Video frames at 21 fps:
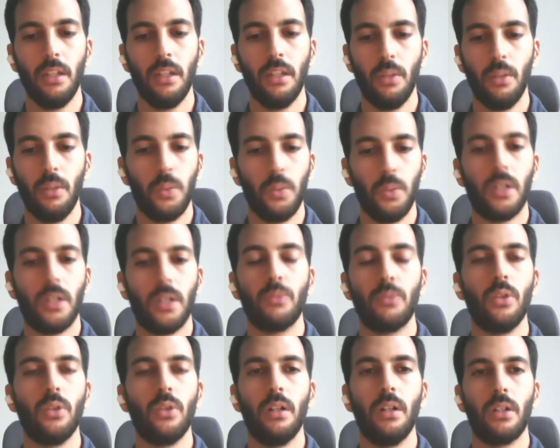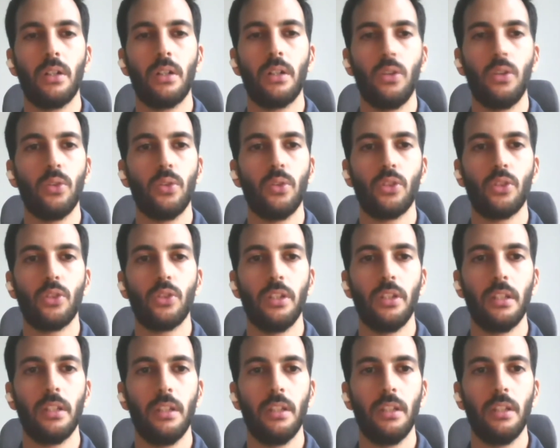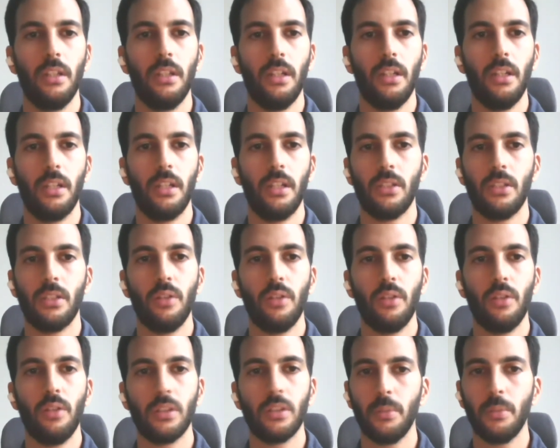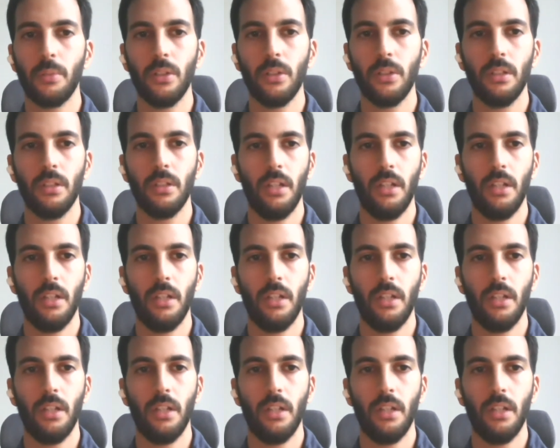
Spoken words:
we come to a conclusion that it's not feasible,